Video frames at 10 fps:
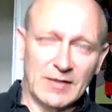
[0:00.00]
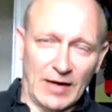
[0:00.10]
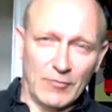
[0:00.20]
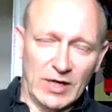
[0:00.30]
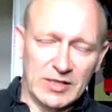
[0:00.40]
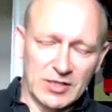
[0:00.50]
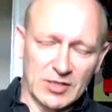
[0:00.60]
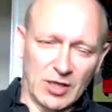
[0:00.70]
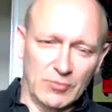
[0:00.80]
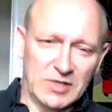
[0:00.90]
really
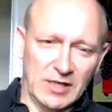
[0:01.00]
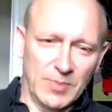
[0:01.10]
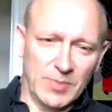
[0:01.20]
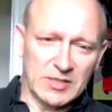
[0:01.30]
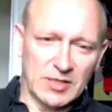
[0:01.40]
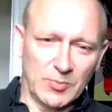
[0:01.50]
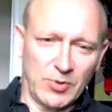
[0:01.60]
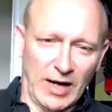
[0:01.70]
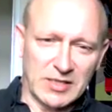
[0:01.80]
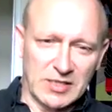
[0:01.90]
does go deep into the
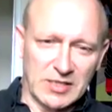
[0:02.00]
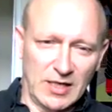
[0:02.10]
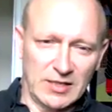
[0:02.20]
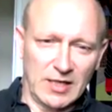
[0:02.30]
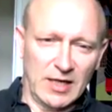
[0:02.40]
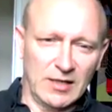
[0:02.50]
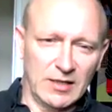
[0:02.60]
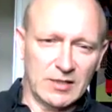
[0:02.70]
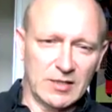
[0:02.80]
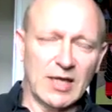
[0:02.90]
practice
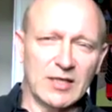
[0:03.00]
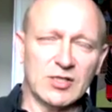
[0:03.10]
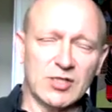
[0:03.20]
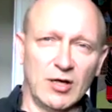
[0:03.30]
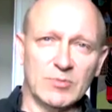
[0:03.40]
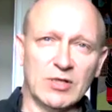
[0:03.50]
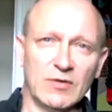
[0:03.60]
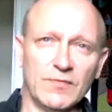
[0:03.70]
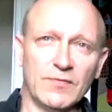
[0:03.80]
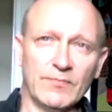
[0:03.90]
in terms of
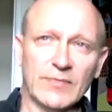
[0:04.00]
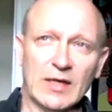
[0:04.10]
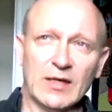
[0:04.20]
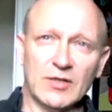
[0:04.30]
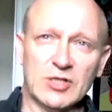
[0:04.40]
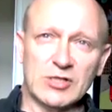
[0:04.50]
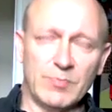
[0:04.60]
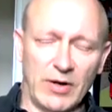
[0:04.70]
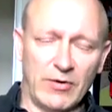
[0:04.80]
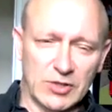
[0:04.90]
the
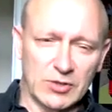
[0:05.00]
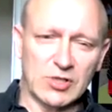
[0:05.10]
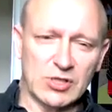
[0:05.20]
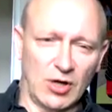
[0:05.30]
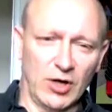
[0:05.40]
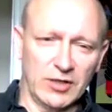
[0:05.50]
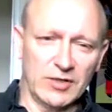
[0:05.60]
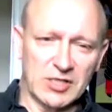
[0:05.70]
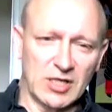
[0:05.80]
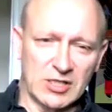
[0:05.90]
spiritual side of
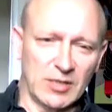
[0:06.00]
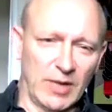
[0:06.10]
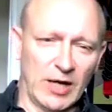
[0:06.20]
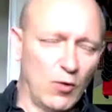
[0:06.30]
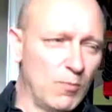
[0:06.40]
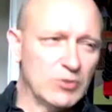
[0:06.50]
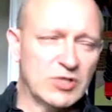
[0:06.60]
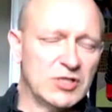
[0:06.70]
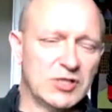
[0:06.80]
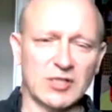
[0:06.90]
the system. It
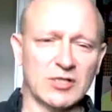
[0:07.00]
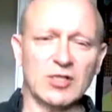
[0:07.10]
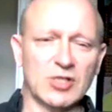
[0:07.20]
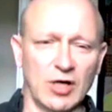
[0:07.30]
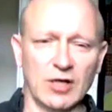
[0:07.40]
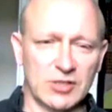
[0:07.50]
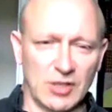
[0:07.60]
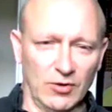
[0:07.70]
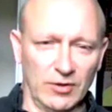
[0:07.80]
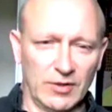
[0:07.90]
almost doesn't touch
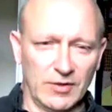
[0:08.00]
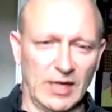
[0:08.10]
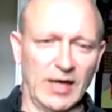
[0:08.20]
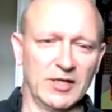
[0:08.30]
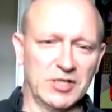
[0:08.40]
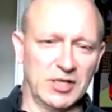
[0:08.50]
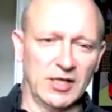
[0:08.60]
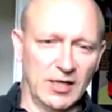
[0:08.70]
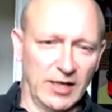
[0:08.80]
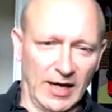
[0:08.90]
on the energy
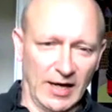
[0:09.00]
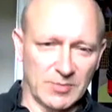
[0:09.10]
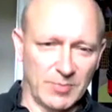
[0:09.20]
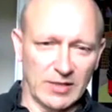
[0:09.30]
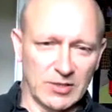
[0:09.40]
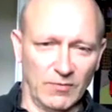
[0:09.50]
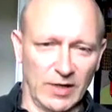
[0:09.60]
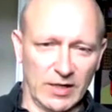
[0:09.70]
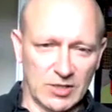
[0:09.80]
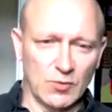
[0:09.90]
healing aspect of
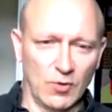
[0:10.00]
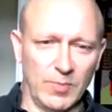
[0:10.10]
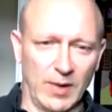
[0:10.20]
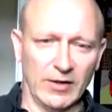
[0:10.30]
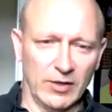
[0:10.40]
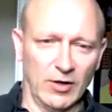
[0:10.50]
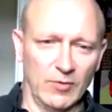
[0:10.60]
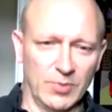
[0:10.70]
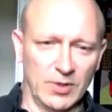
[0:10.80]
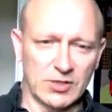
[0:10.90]
it. It's all about your
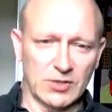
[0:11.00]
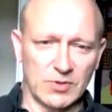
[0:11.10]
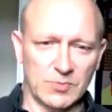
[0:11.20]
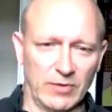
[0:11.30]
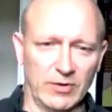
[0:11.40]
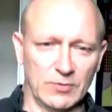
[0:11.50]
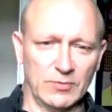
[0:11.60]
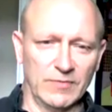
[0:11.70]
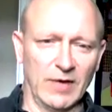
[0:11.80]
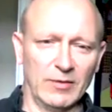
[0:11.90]
own personal spiritual
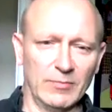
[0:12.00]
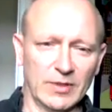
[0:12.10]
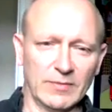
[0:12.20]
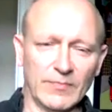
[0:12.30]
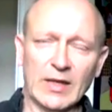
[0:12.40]
development.